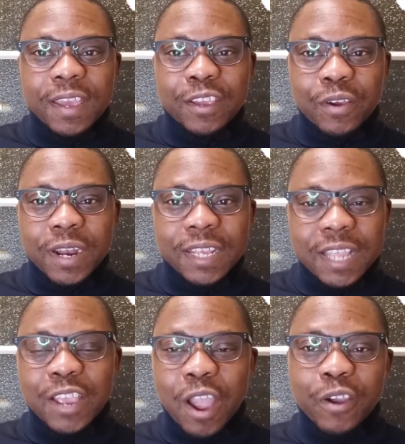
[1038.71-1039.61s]
You
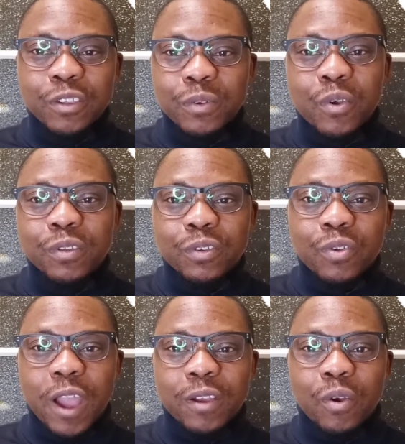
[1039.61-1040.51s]
understand?
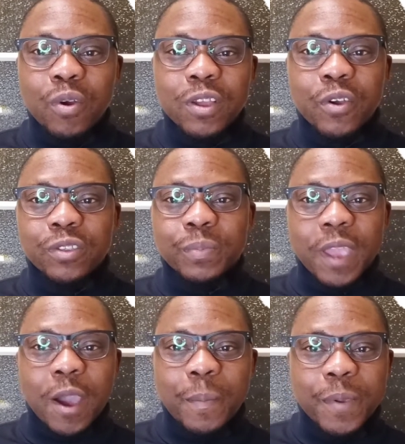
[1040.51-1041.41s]
You are only going to
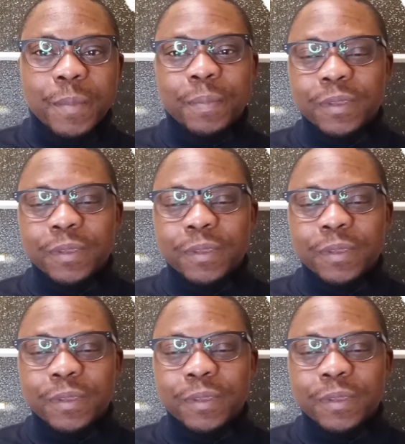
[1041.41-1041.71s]
be helping me.